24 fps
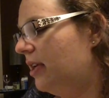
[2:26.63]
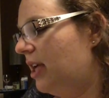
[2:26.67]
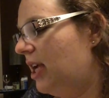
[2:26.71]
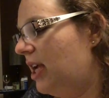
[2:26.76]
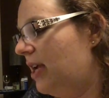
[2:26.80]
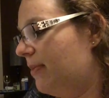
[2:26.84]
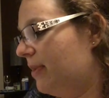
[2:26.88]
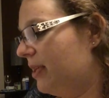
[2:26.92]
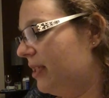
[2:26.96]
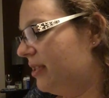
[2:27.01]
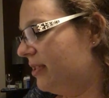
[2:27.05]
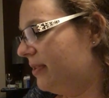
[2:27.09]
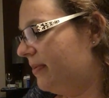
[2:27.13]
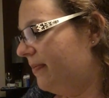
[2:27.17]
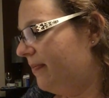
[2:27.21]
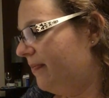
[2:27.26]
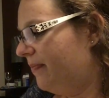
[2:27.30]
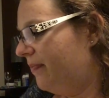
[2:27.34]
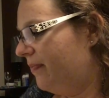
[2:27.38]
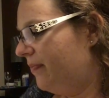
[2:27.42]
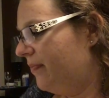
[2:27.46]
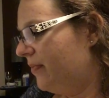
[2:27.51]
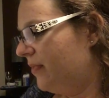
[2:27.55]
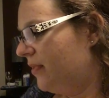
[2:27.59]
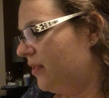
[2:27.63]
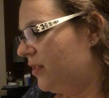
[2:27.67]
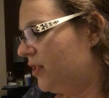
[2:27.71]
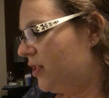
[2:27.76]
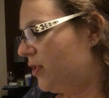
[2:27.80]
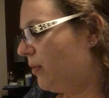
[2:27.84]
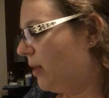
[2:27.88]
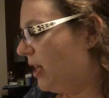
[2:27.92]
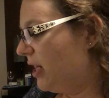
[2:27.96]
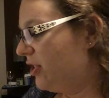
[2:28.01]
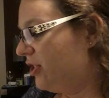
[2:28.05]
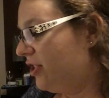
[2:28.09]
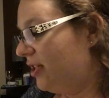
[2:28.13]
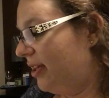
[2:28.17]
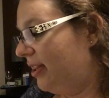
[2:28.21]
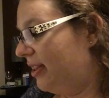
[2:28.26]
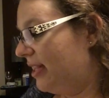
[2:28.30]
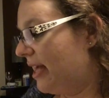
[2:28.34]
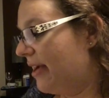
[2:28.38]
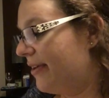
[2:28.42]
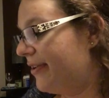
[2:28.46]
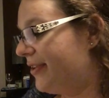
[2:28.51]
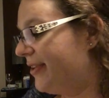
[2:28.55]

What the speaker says: Amos. So I should allow